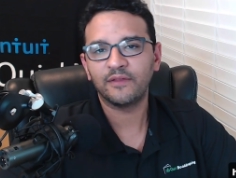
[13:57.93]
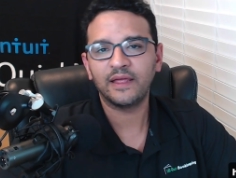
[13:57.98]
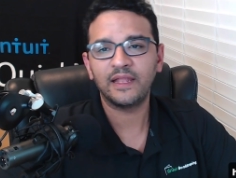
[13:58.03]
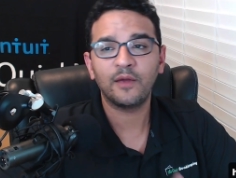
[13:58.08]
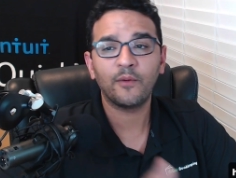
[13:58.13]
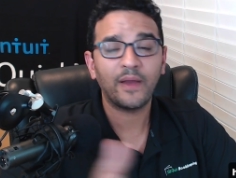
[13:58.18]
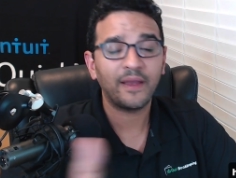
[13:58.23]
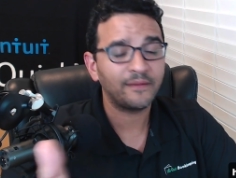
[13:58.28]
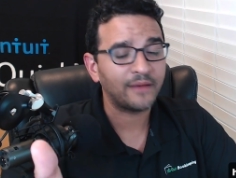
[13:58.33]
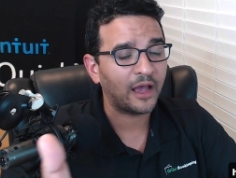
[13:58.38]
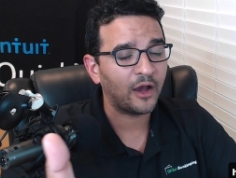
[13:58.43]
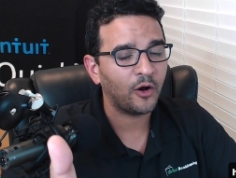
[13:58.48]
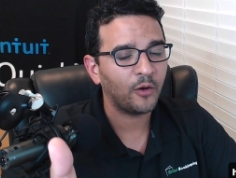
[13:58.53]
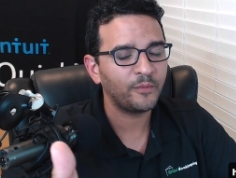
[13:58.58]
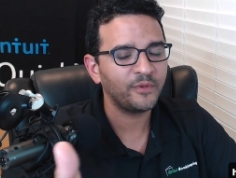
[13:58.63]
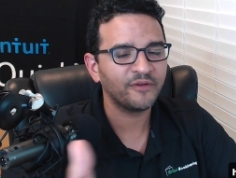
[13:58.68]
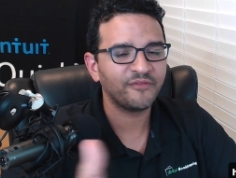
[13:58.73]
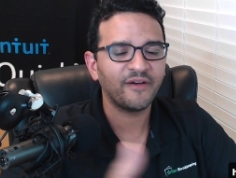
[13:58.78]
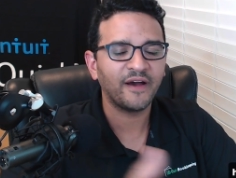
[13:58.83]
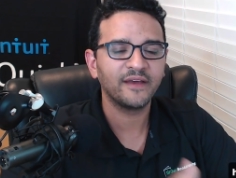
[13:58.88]
Anyway, I hope
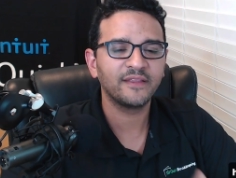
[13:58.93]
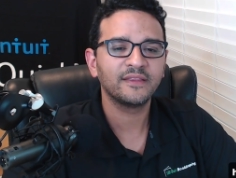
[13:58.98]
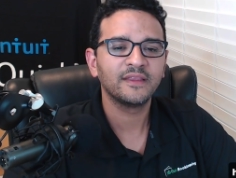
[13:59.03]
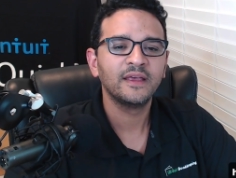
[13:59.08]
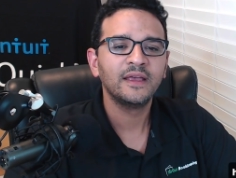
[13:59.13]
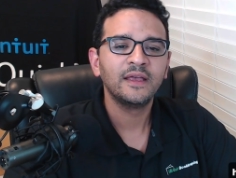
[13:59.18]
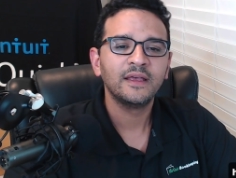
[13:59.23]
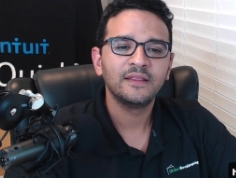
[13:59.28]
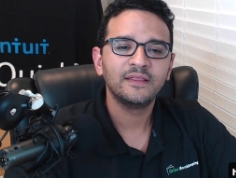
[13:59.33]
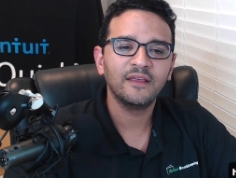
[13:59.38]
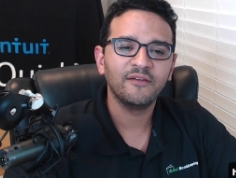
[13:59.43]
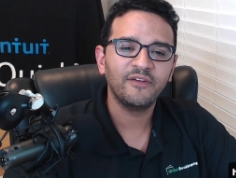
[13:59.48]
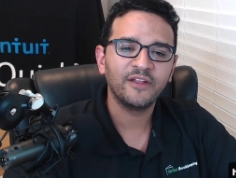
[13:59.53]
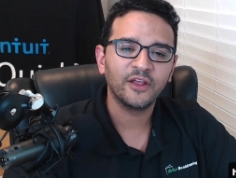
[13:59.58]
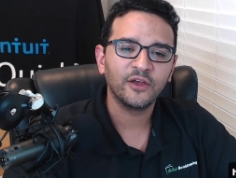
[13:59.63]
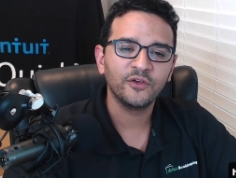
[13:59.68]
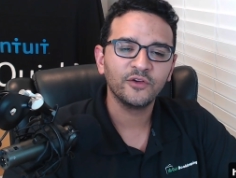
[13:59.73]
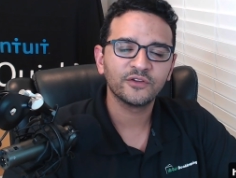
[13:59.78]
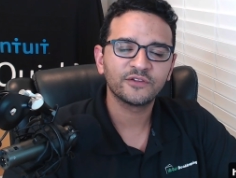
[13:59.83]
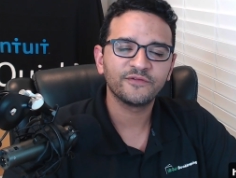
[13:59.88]
you find the video
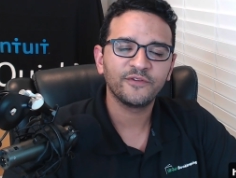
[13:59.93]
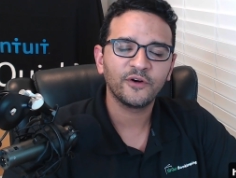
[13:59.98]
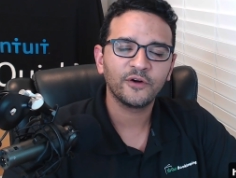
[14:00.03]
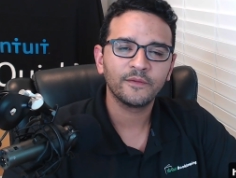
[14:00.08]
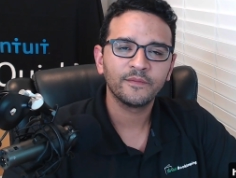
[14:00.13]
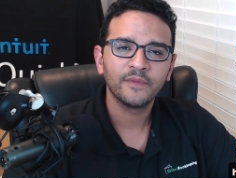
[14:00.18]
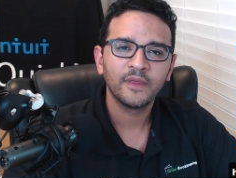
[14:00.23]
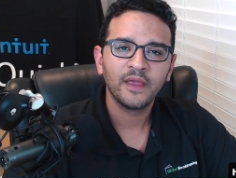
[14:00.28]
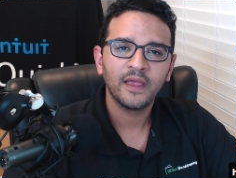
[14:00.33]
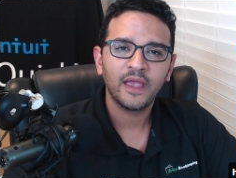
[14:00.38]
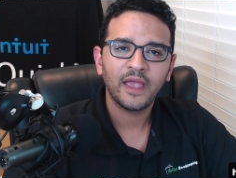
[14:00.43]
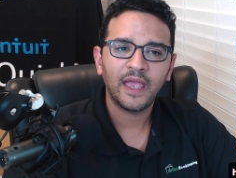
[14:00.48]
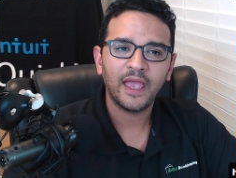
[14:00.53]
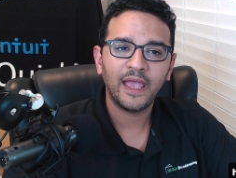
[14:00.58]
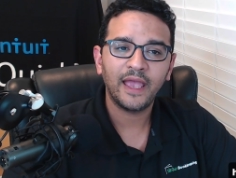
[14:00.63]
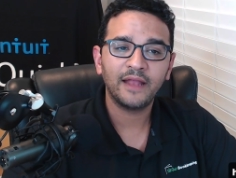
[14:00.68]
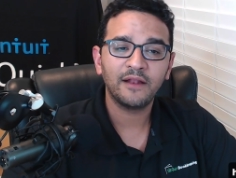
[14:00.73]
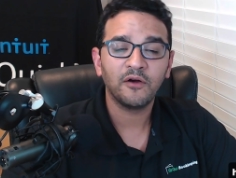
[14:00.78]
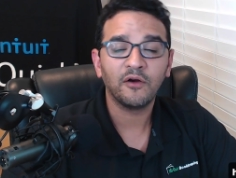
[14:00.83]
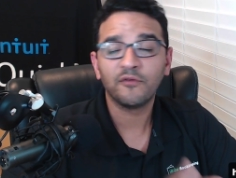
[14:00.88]
useful
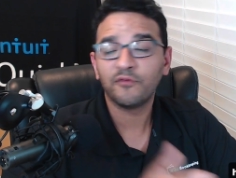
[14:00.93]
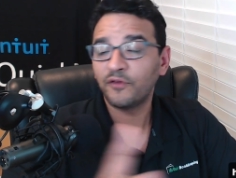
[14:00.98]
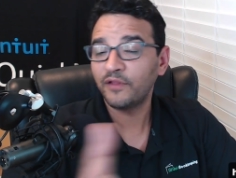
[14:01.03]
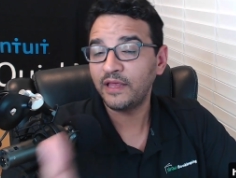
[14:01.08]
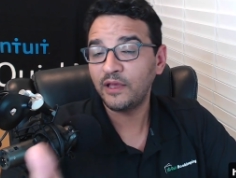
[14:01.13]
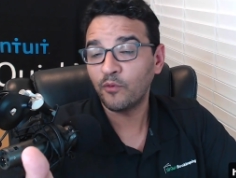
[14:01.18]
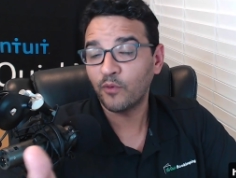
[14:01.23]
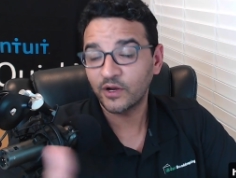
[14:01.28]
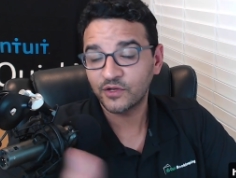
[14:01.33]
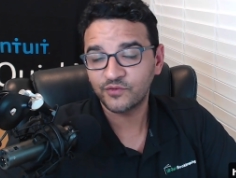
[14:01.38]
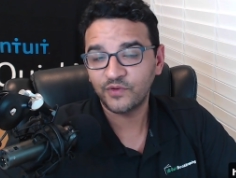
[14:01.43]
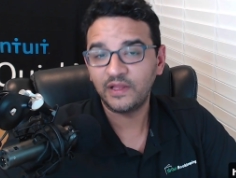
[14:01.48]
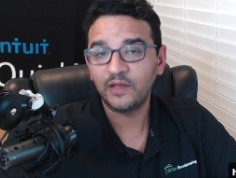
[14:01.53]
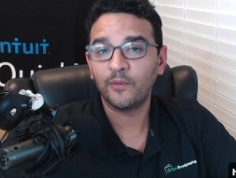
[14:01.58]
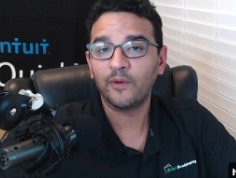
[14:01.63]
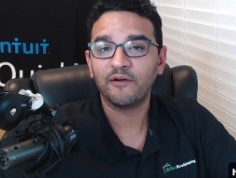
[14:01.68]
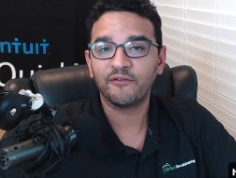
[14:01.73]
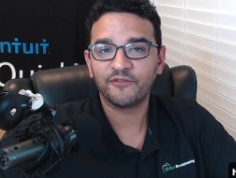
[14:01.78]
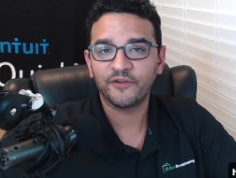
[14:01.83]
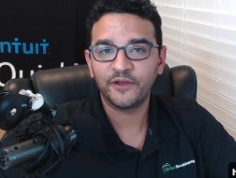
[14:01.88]
and hopefully it works really
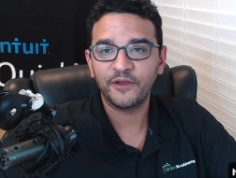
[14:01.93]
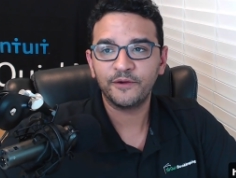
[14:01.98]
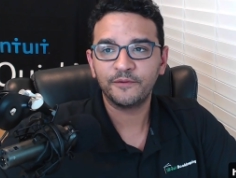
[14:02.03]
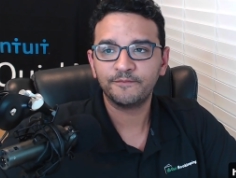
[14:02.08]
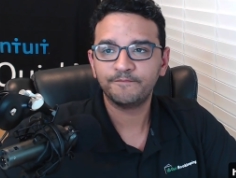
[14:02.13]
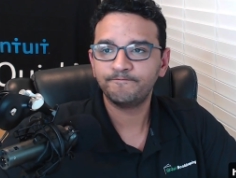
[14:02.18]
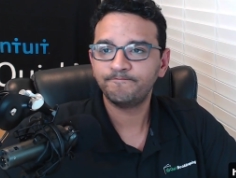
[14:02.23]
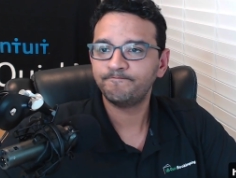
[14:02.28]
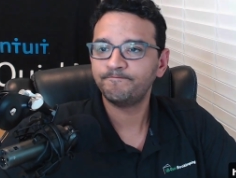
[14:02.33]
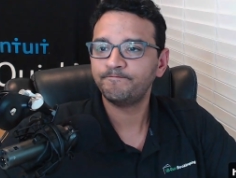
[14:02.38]
well for you.